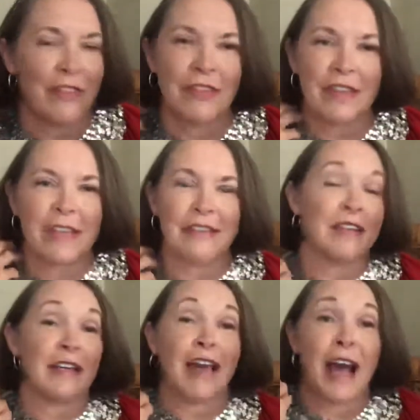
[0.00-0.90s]
the
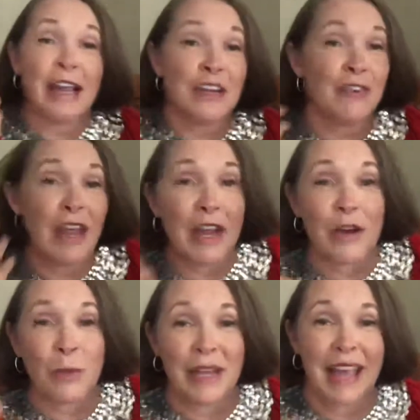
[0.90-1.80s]
kind of hair
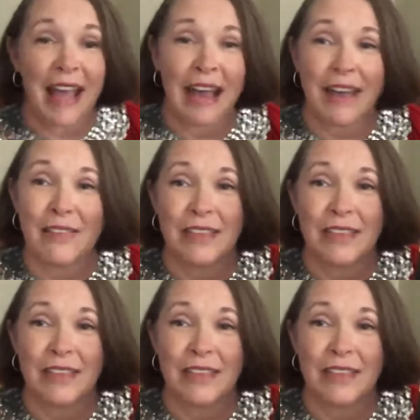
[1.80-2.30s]
we have.